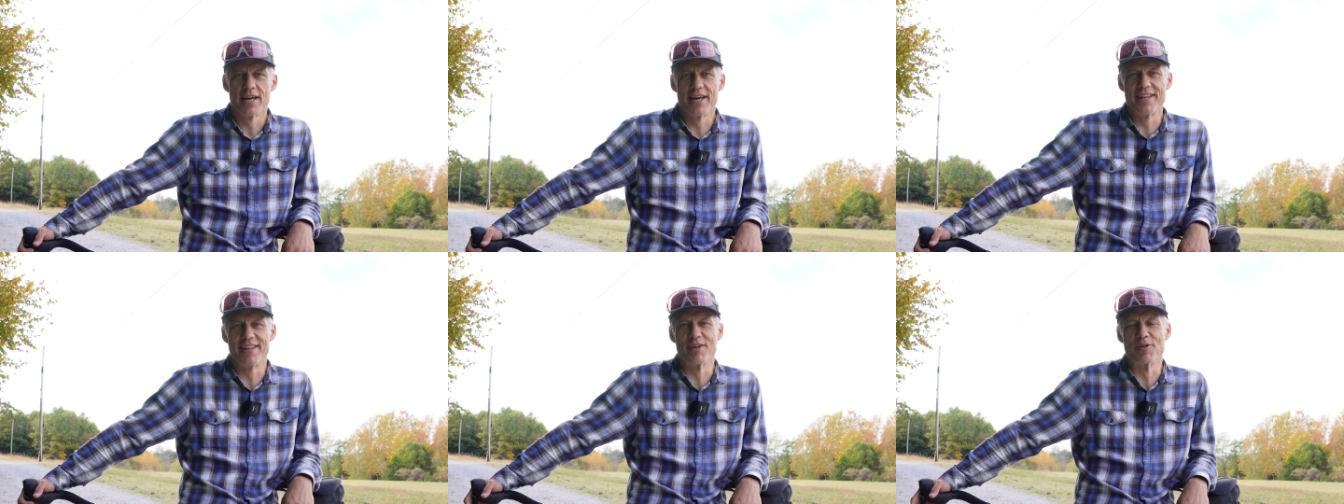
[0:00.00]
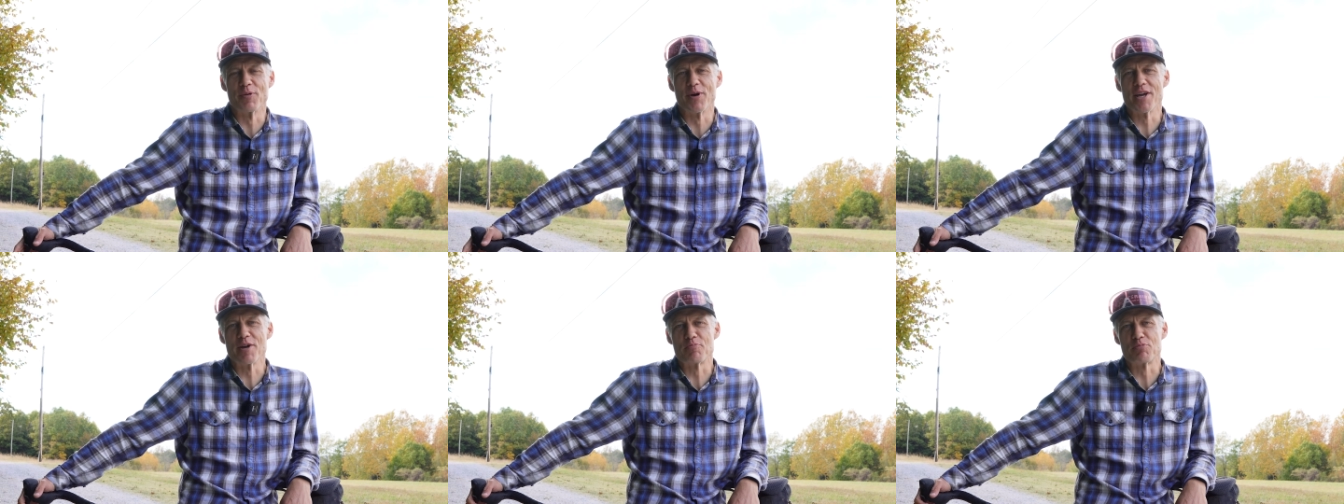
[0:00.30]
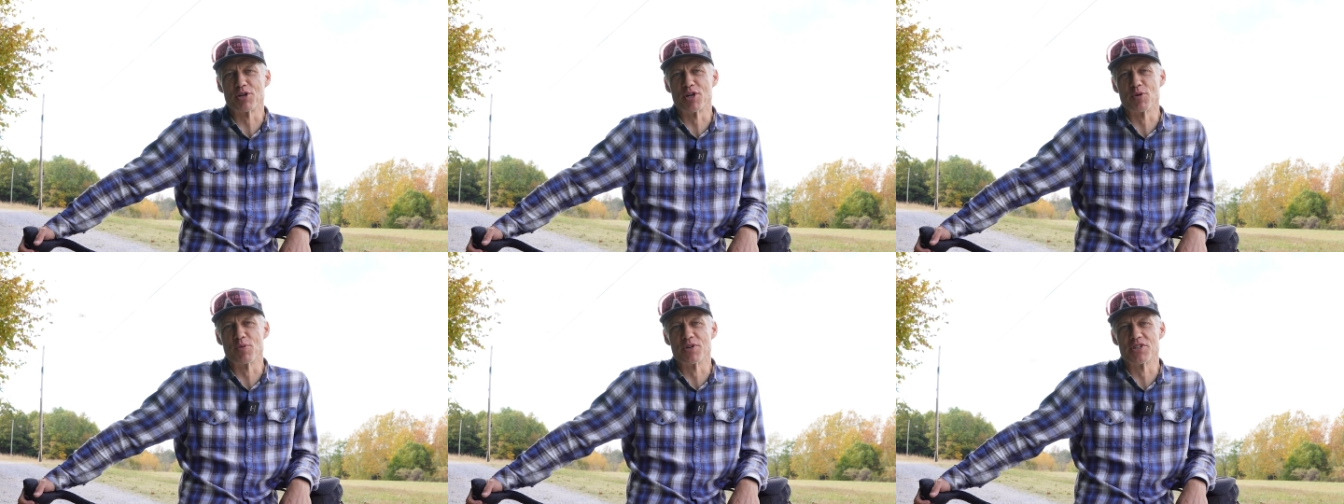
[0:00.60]
And the way he
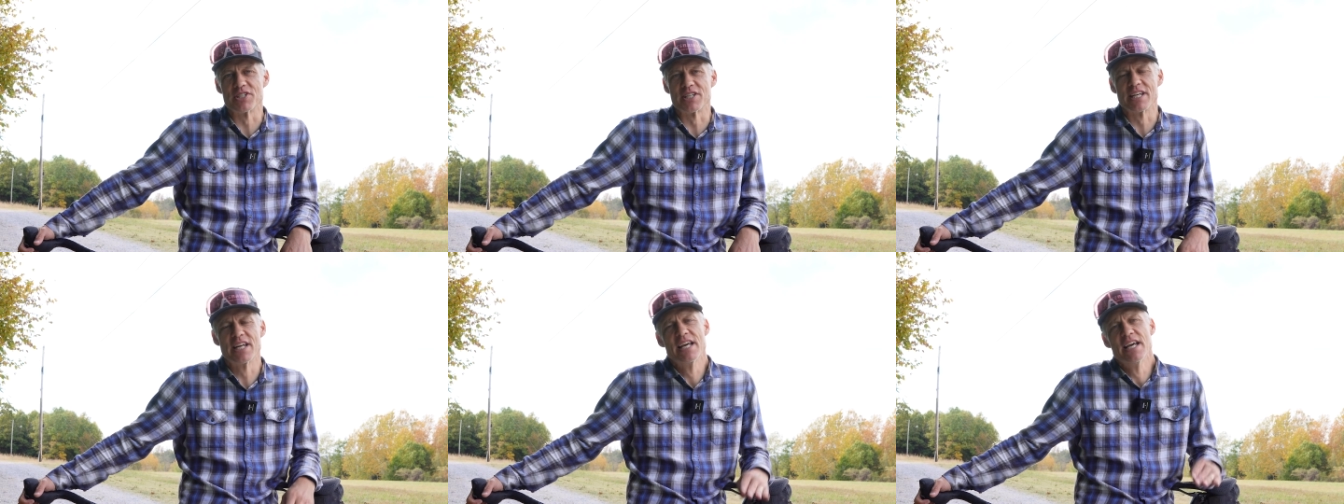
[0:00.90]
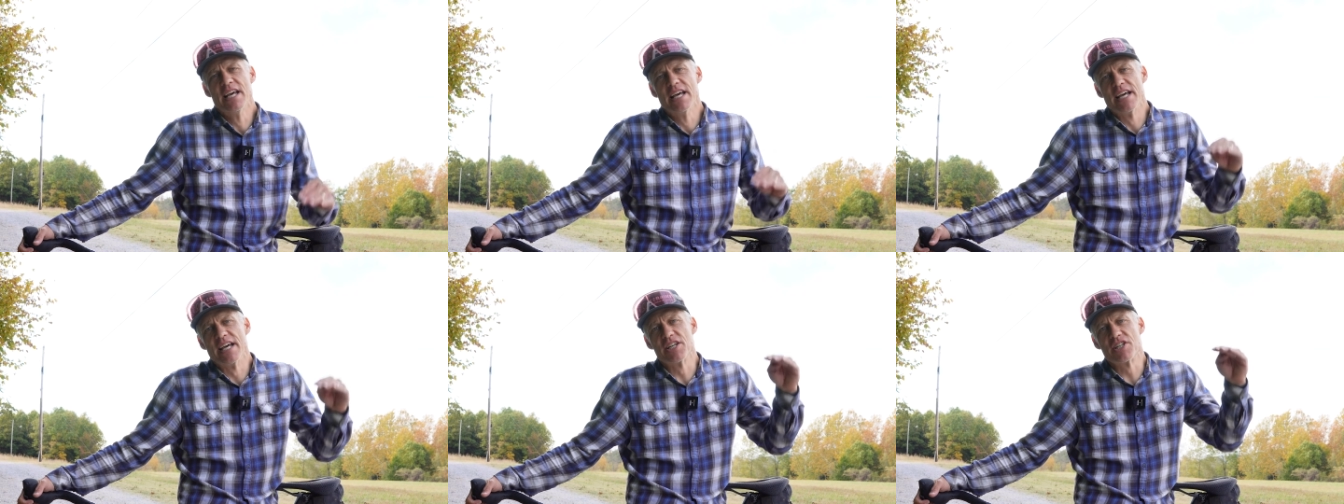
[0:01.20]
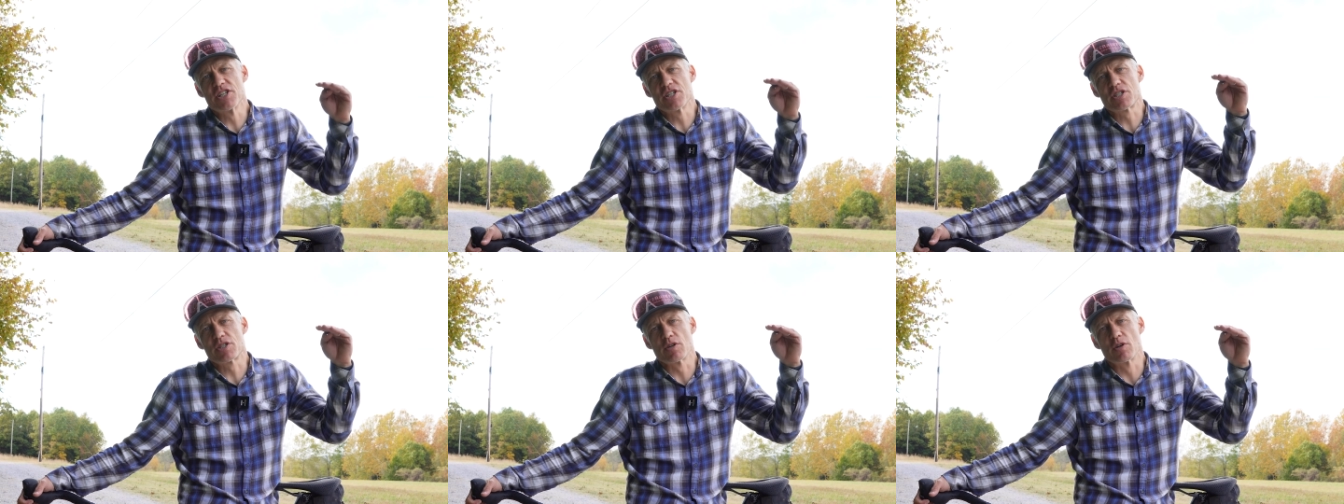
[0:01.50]
put it was it
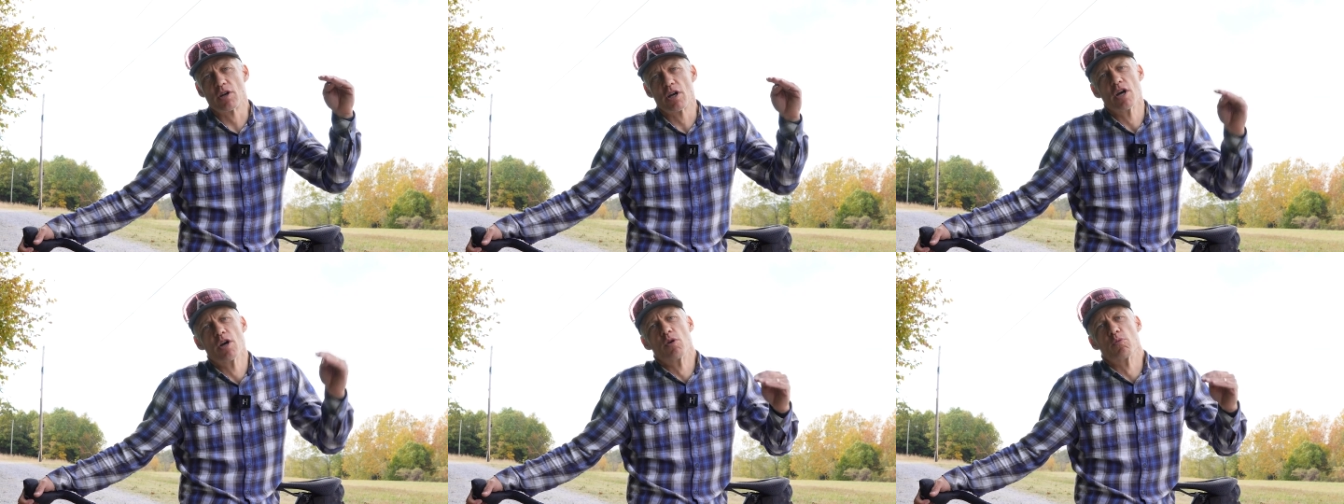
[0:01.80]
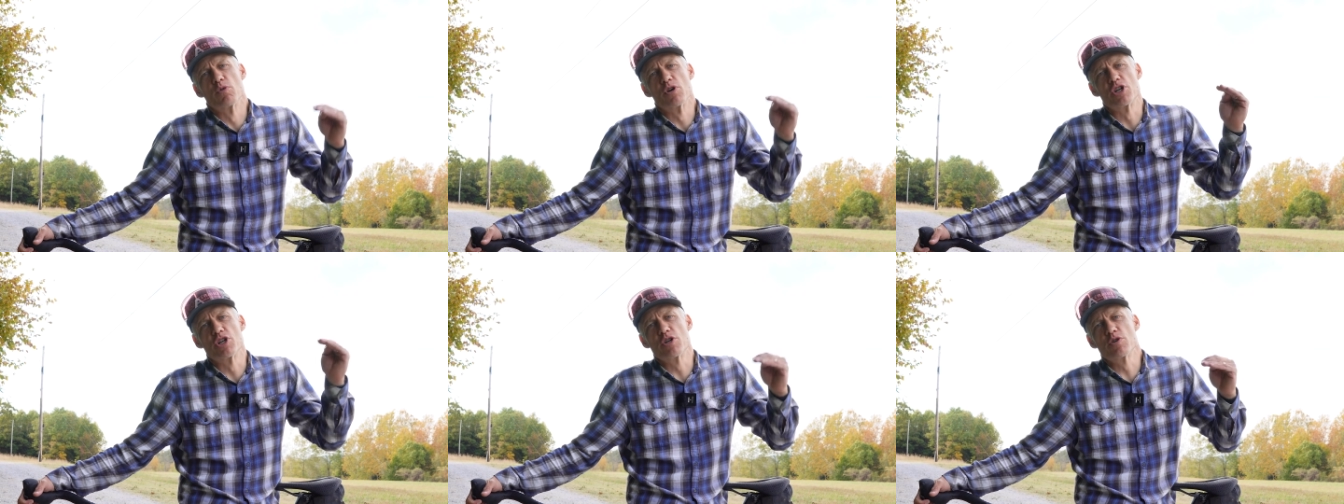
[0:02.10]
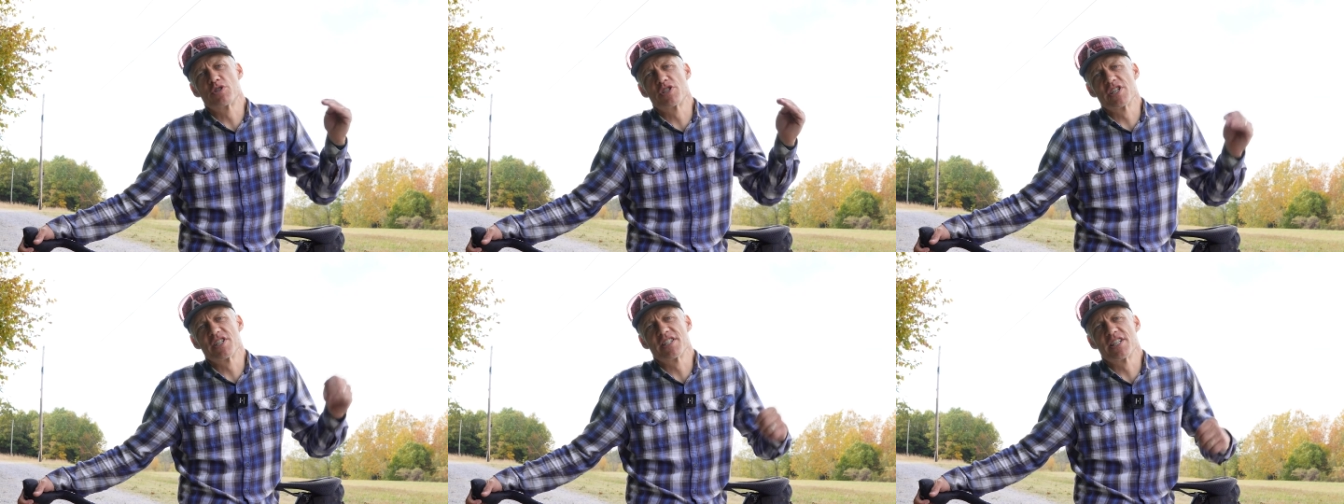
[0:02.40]
just
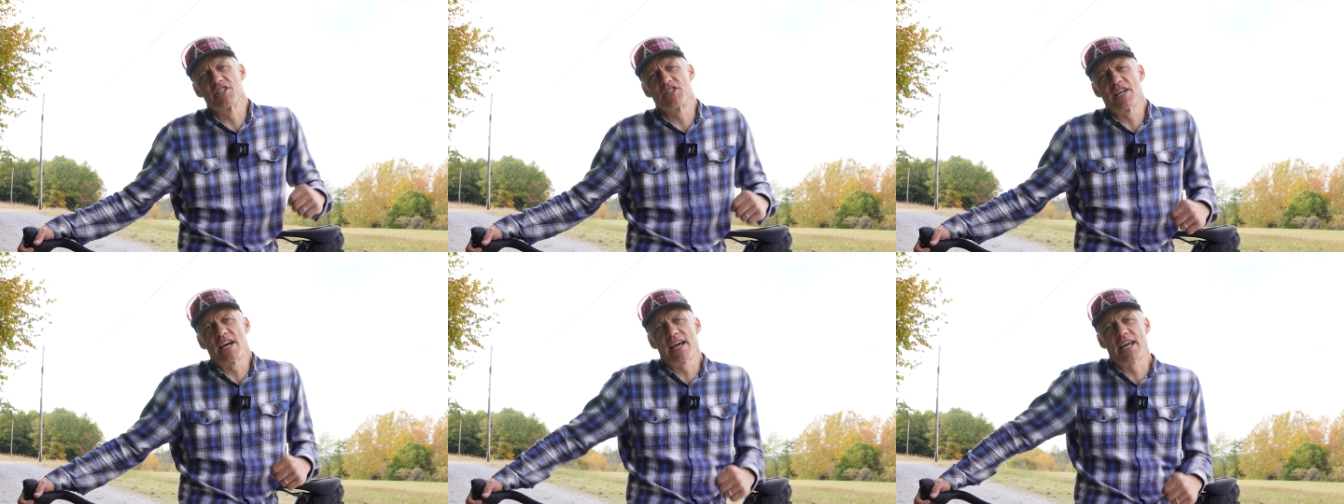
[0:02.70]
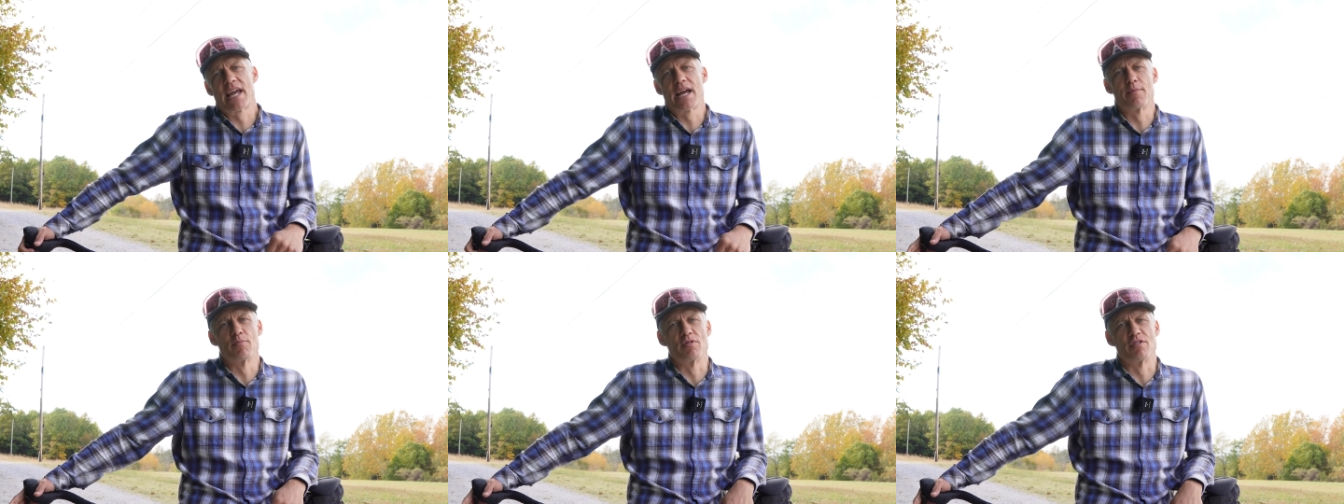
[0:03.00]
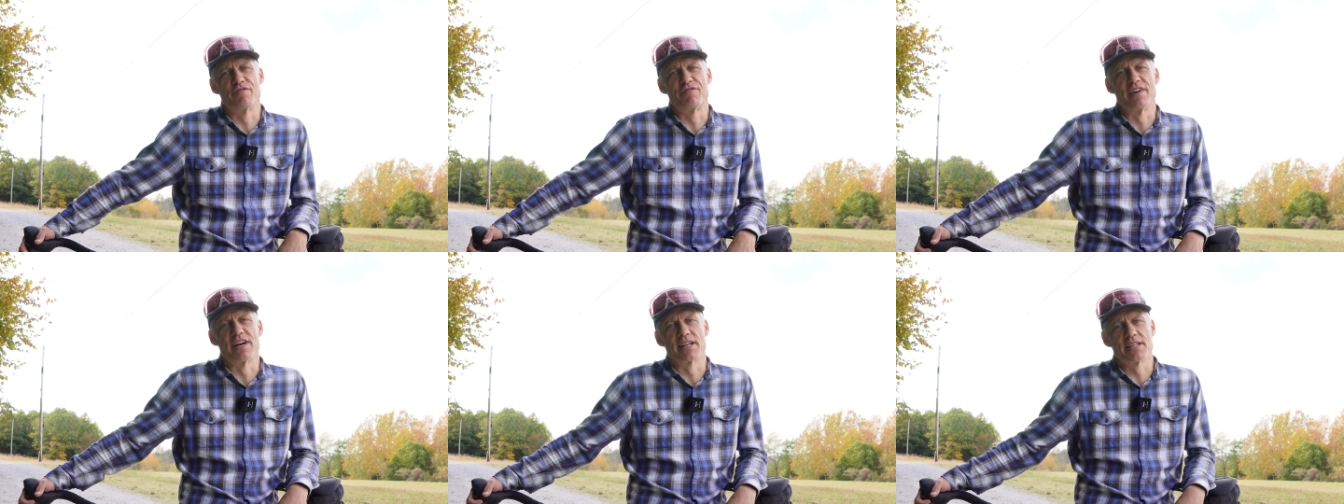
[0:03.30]
reduces the jackhammer
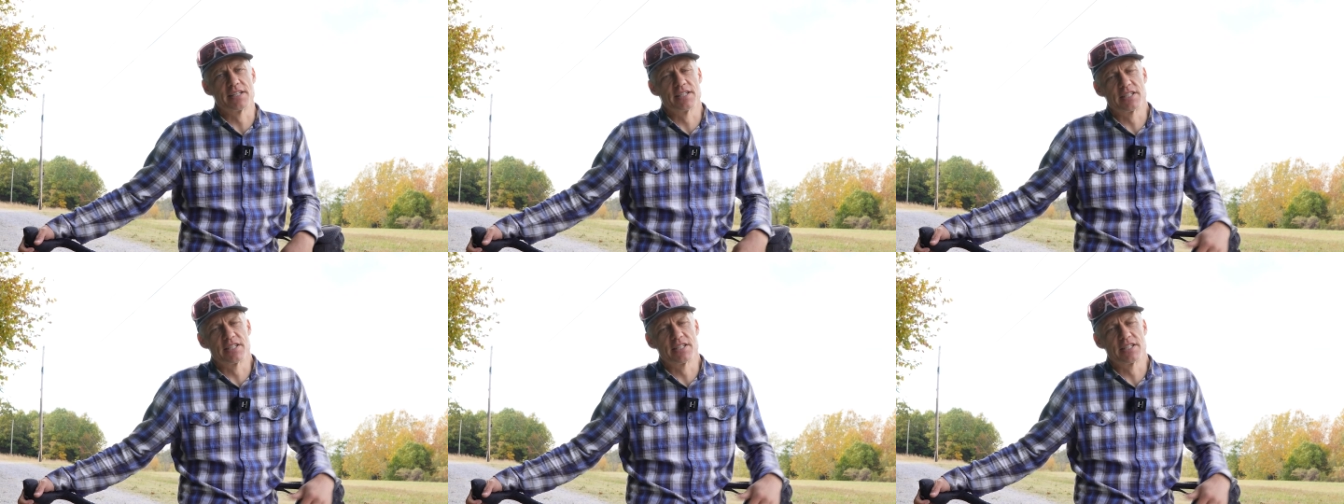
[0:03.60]
effect.